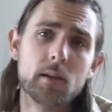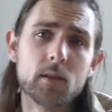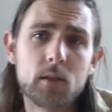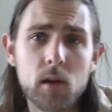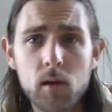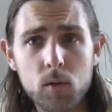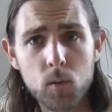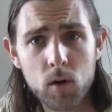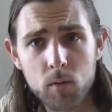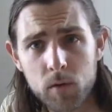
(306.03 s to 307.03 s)
And so
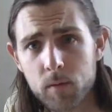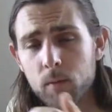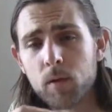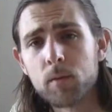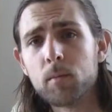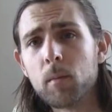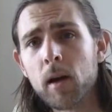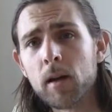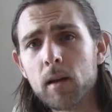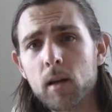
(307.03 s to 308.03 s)
one with, with
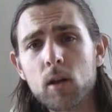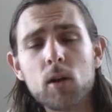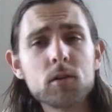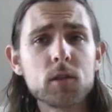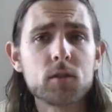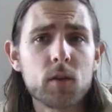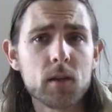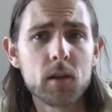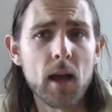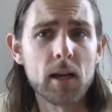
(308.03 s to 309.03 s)
my closest
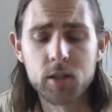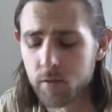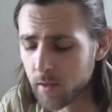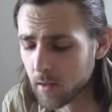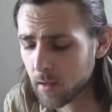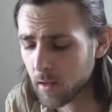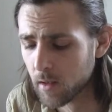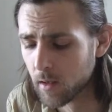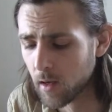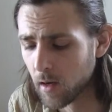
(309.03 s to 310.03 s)
friend in Asheville,
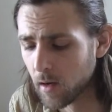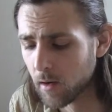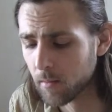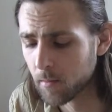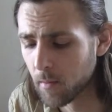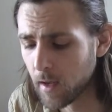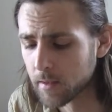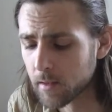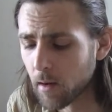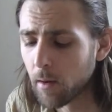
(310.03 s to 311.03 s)
um,
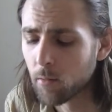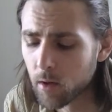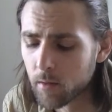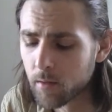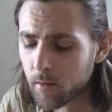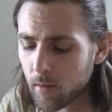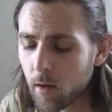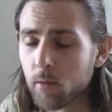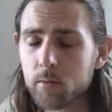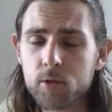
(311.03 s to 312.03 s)
as well,
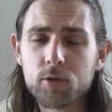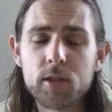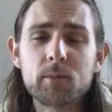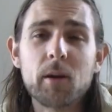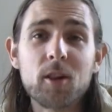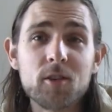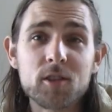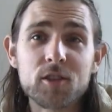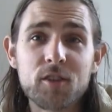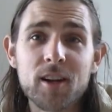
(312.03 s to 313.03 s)
no, Tree's my
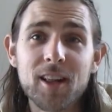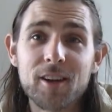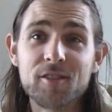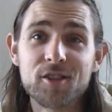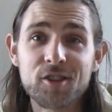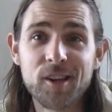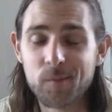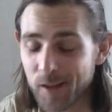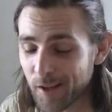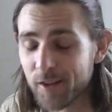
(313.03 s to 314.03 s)
closest friend. I love you, Tree.
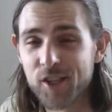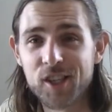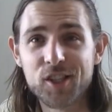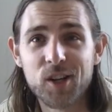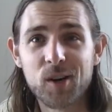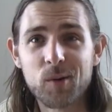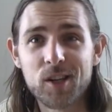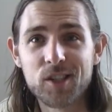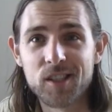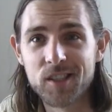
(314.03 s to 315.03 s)
Good chance you're gonna
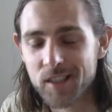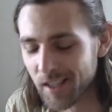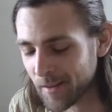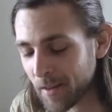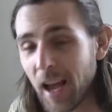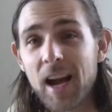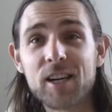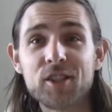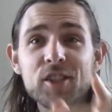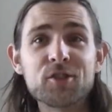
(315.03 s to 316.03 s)
watch this.
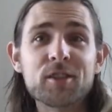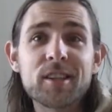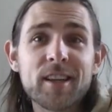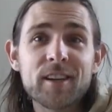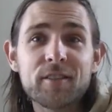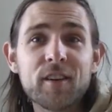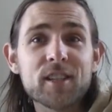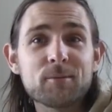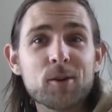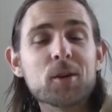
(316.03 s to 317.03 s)
Actually, Tree deleted
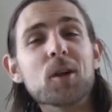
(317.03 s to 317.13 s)
Facebook.